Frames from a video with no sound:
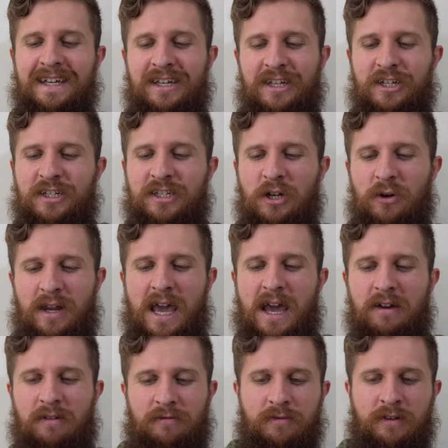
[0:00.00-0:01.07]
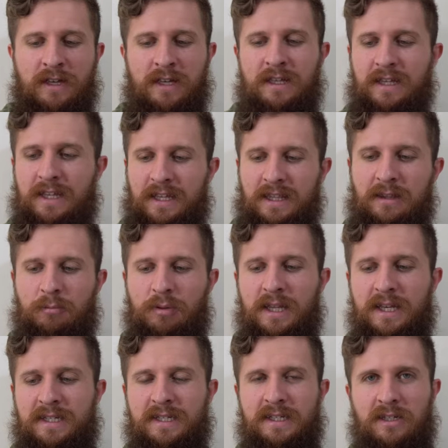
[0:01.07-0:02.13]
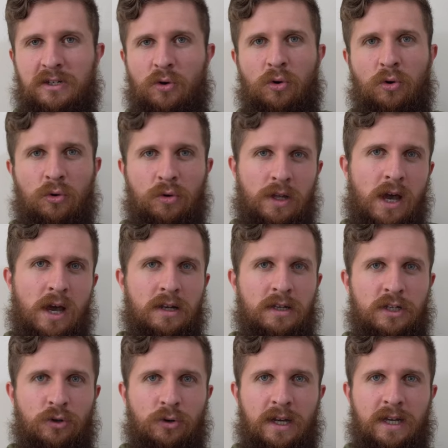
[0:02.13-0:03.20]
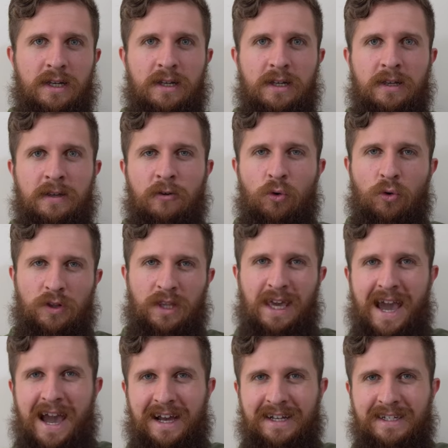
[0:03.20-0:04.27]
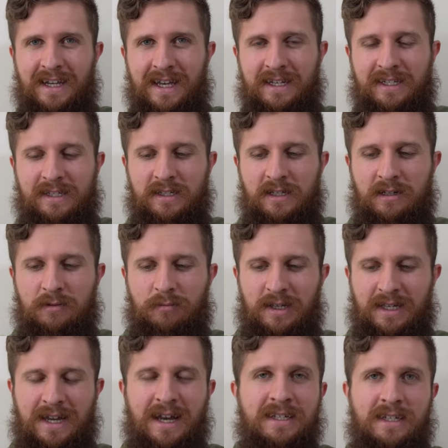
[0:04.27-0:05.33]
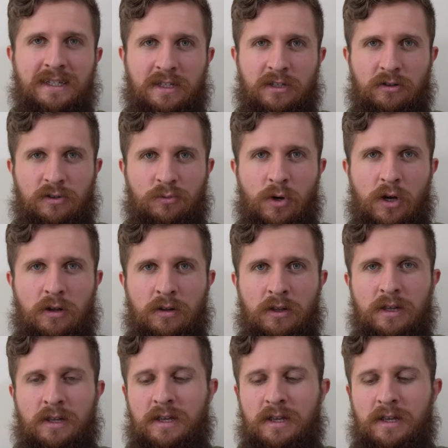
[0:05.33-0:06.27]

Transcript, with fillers: You just don't have like the places to hold on to it or the access because it's so small.